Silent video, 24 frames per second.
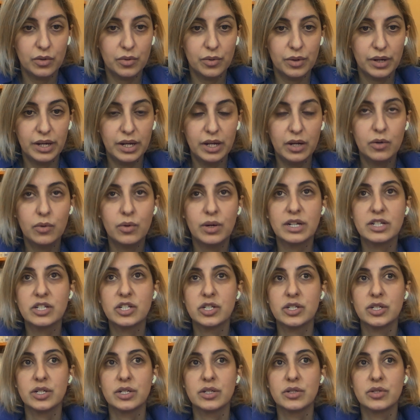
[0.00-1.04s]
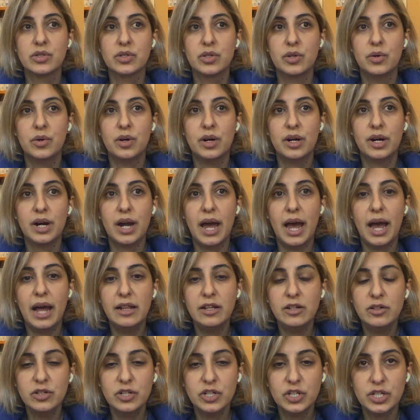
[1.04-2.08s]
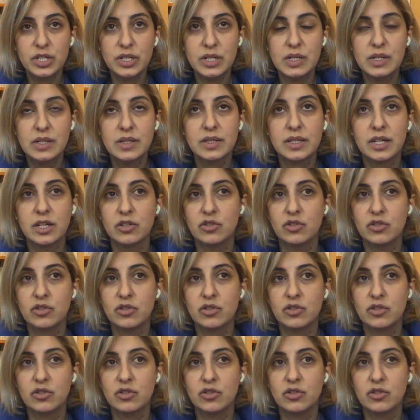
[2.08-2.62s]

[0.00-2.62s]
Great question. Allergists